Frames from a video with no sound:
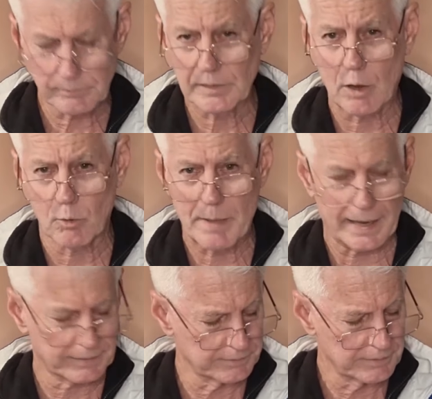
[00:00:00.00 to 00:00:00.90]
lower
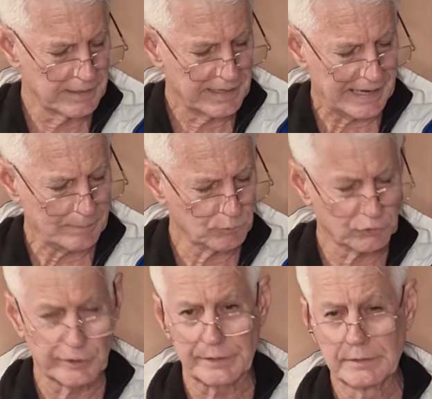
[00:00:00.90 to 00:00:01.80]
back and
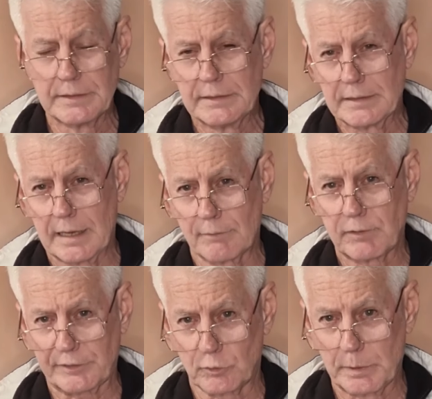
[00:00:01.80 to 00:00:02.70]
hamstring
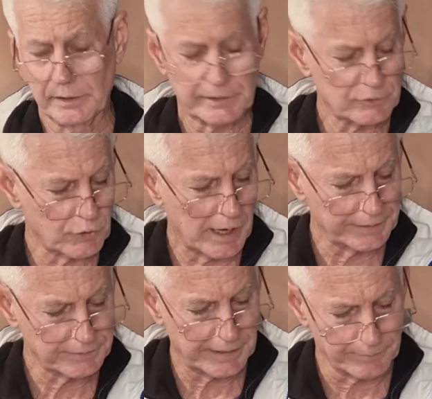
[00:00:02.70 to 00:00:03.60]
flexibility
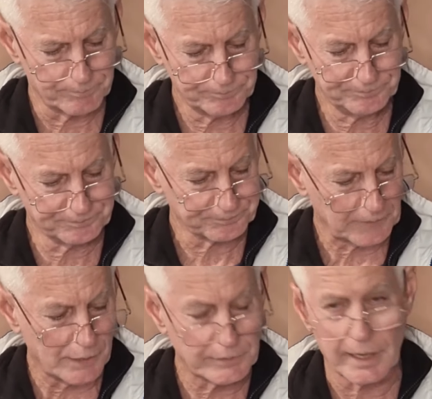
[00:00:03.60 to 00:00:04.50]
training. Now,
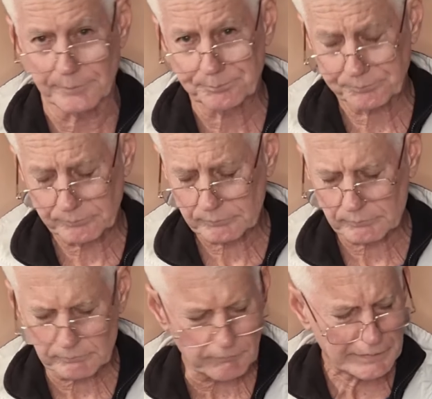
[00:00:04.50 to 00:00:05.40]
okay,
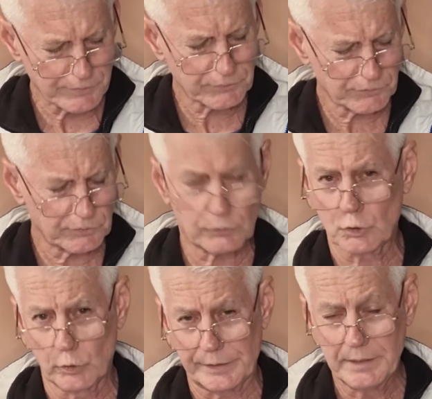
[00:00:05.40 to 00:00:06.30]
this is the
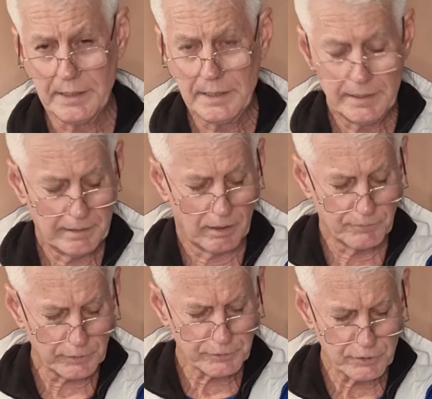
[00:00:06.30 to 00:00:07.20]
story. I've
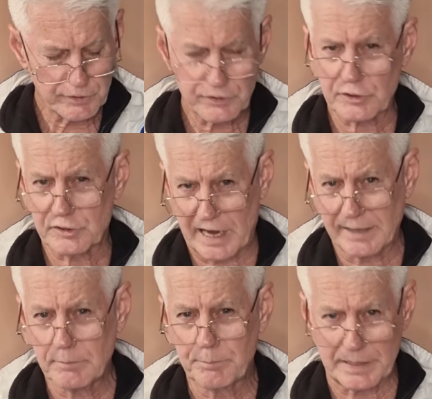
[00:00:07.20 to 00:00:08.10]
got to do this at
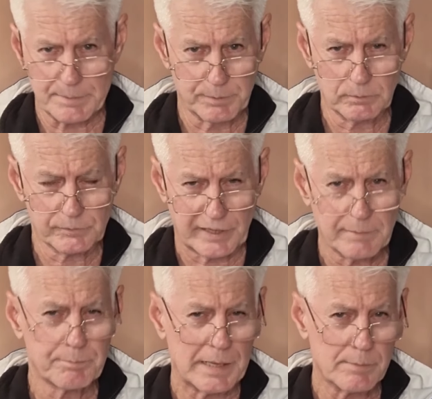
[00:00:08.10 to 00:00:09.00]
10 people.
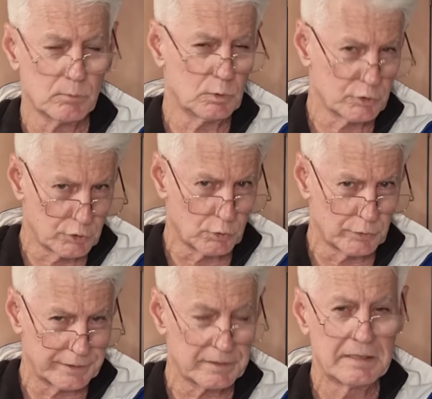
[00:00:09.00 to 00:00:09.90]
10 people will
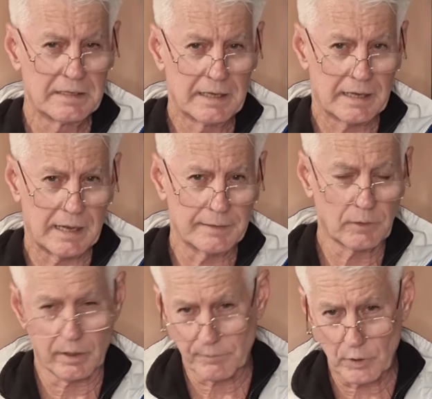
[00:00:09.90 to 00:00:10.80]
join.
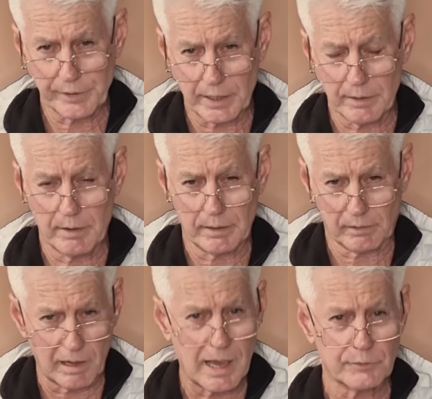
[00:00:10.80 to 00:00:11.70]
Like I've got a
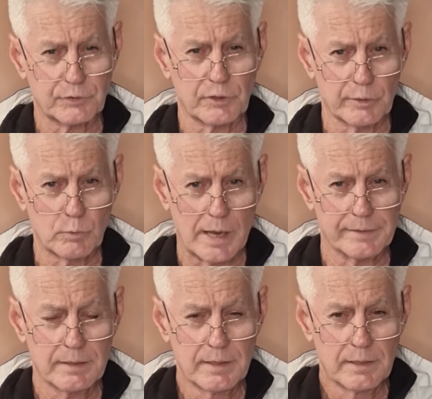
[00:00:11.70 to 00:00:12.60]
class that I
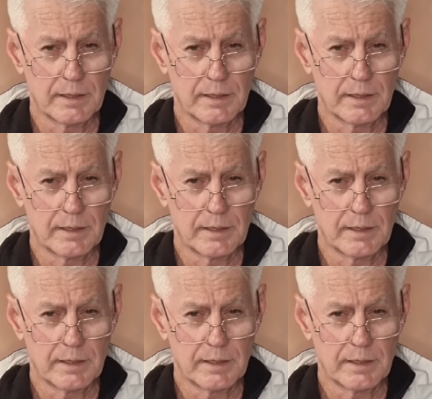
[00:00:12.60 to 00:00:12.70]
run.